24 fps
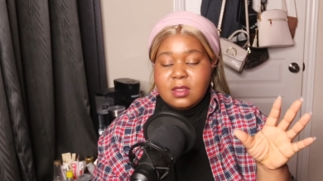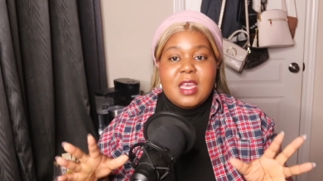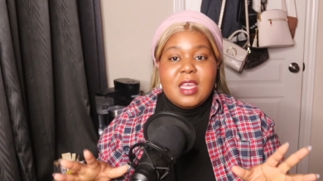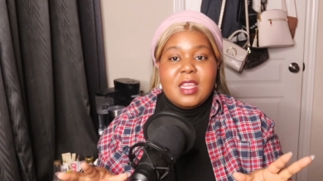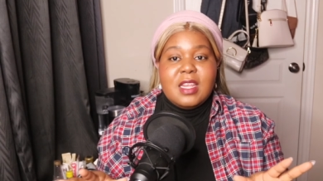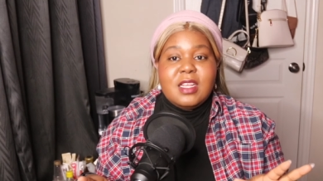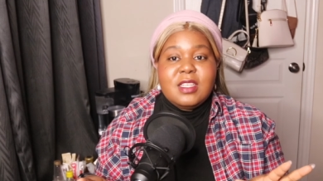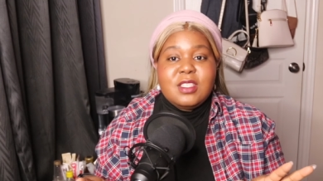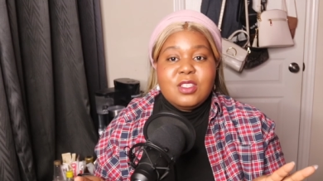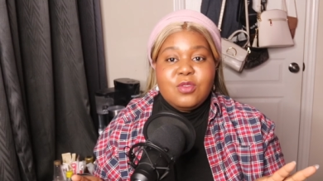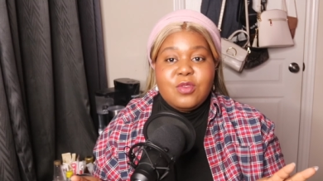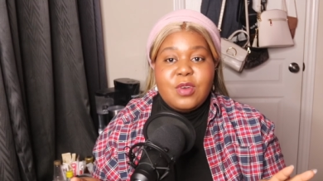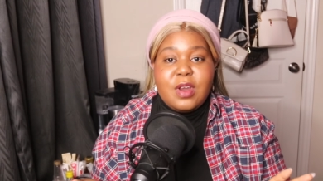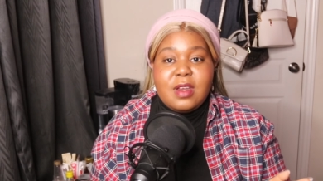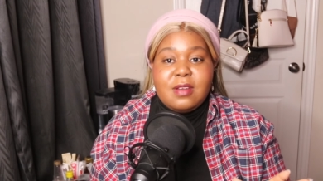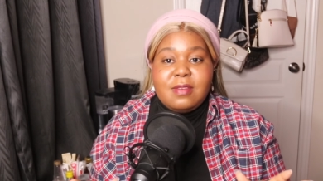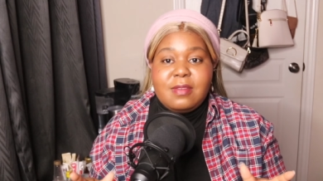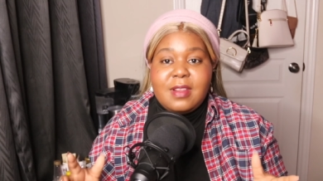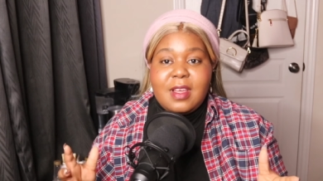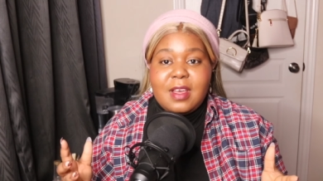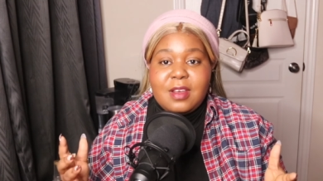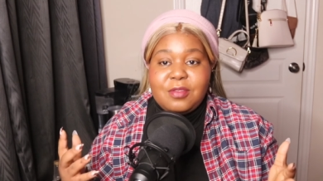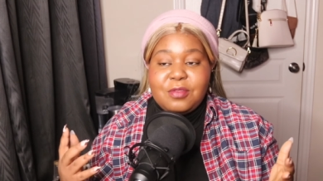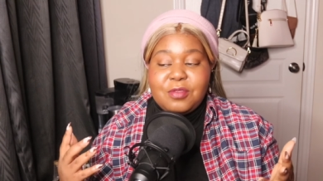it is a red
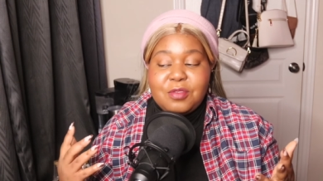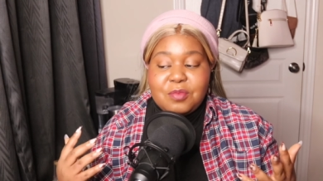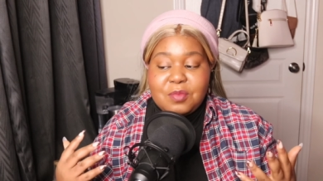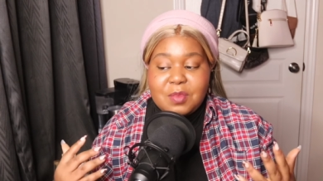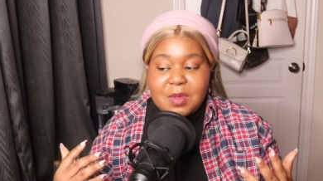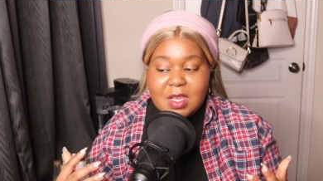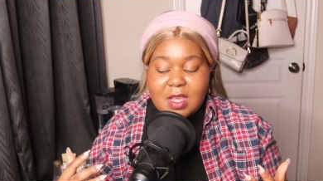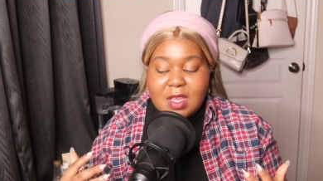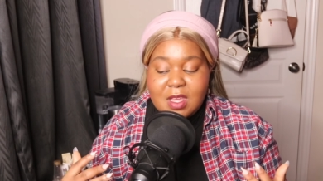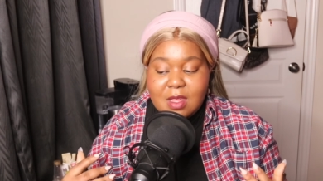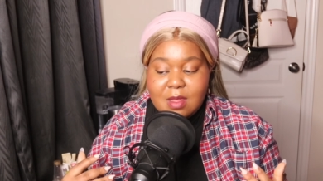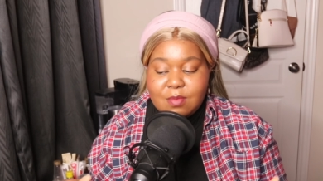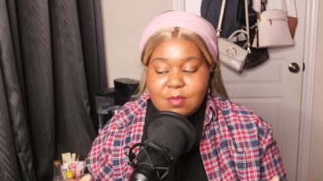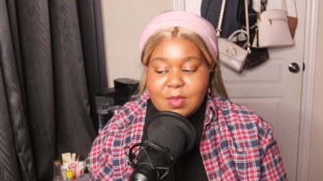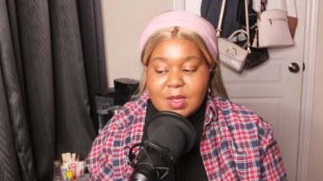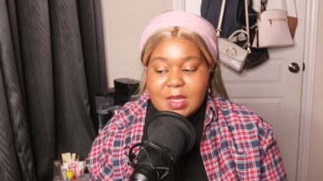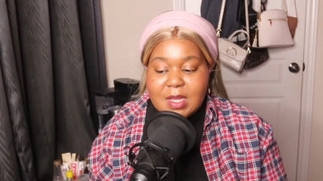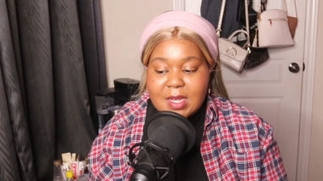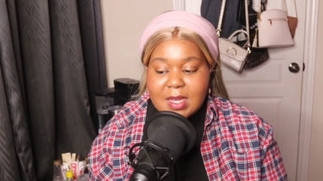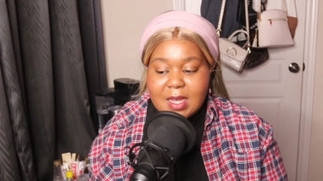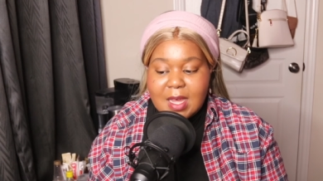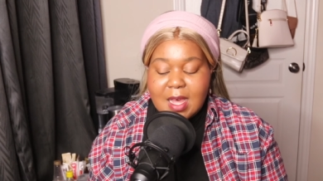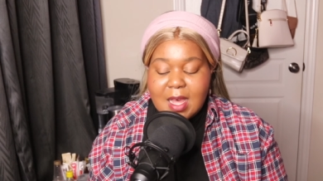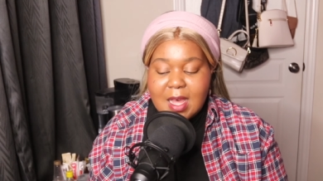flag for me
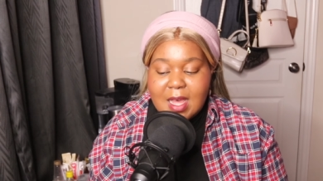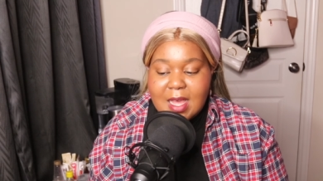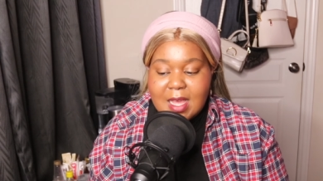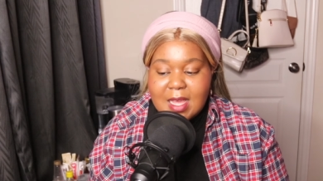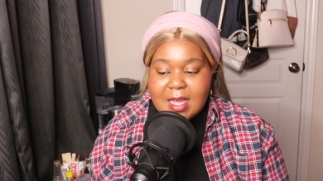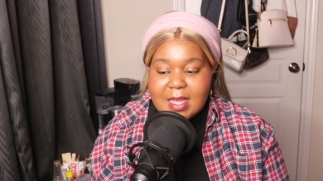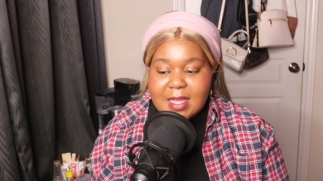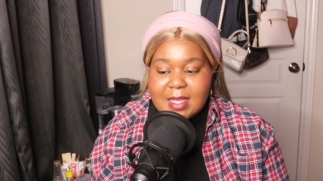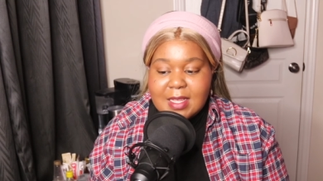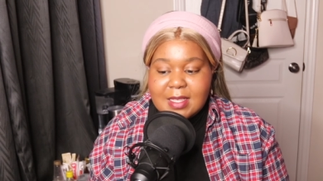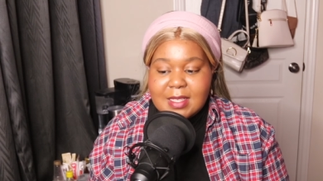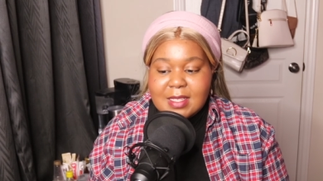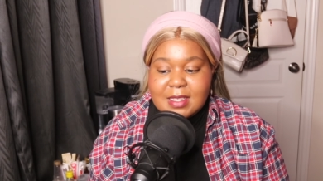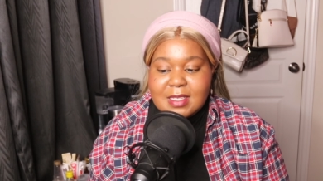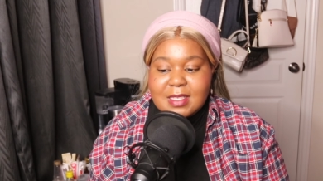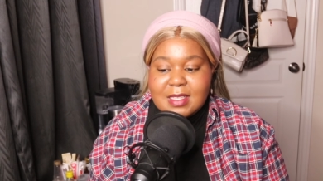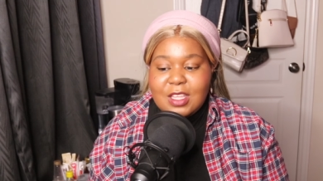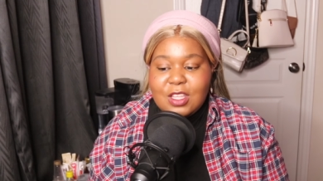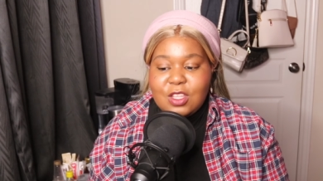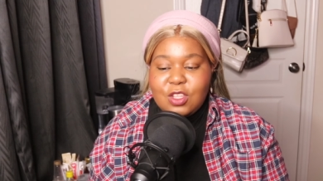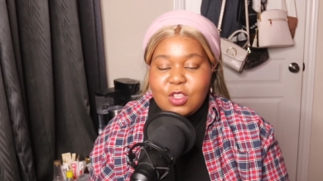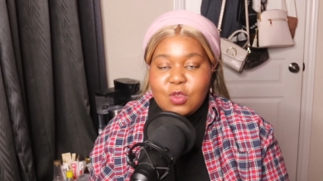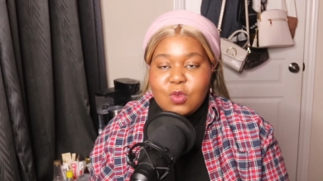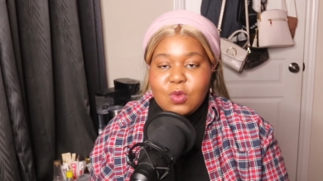because
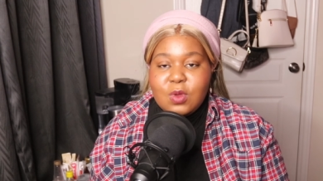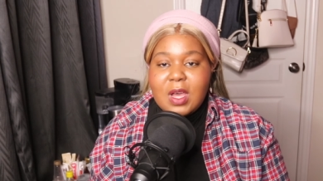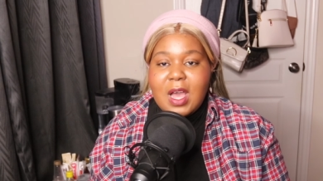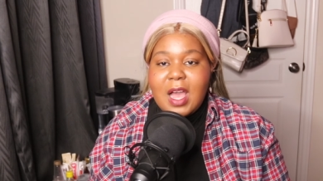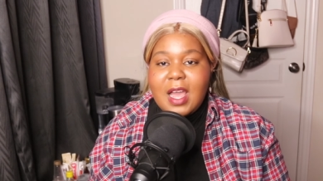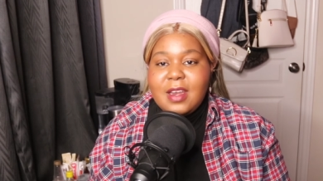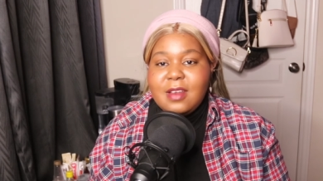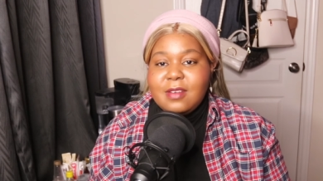you kind